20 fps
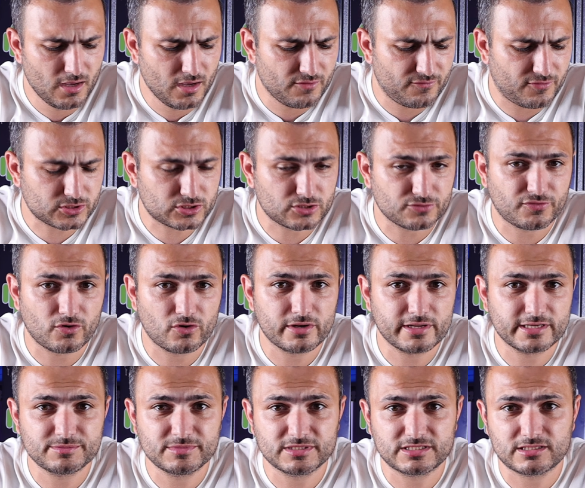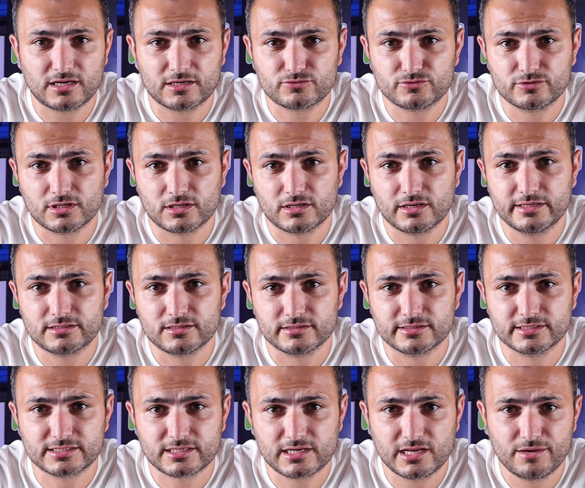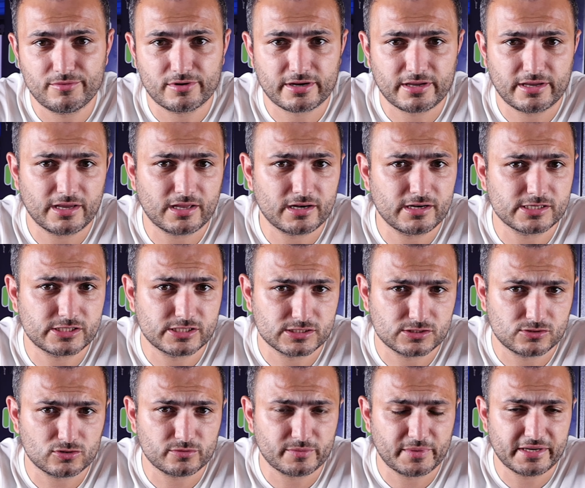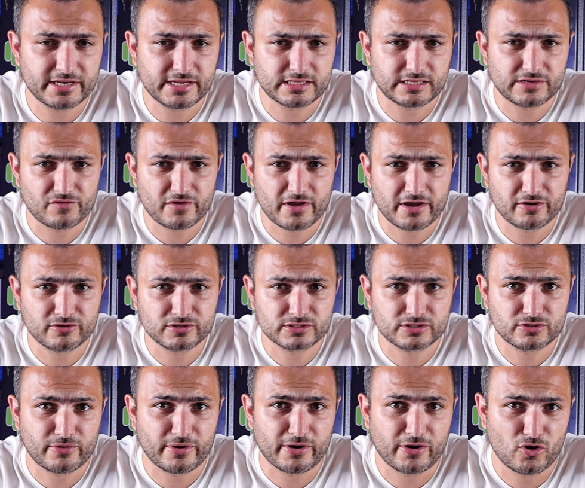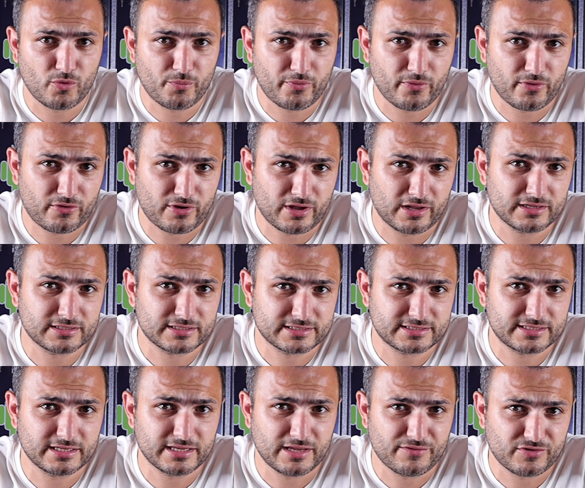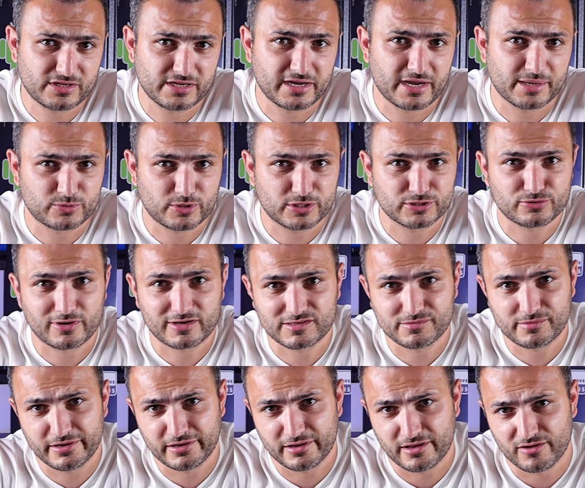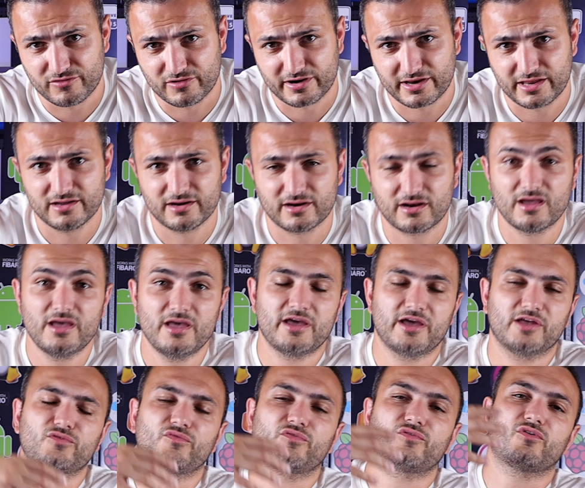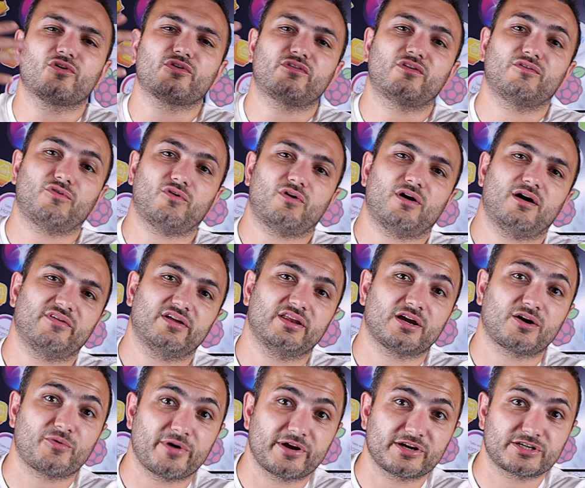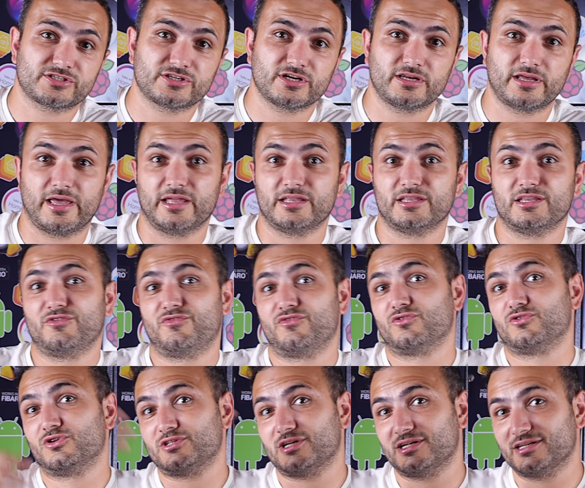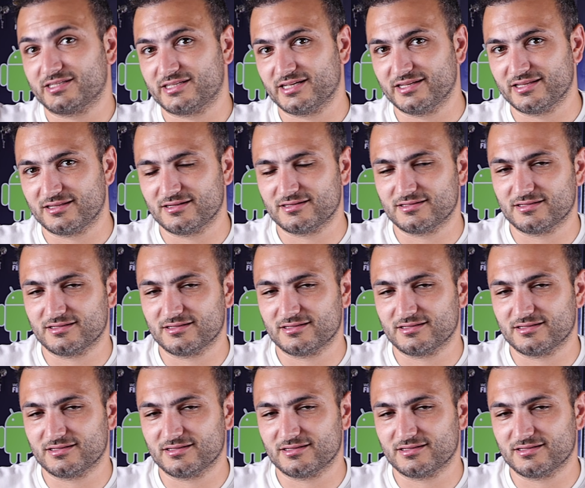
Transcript: First of all, let me start with a little disclaimer. English is not my native language, so I hope you can understand everything I'm trying to explain over here. And of course, if you have any question and if you don't understand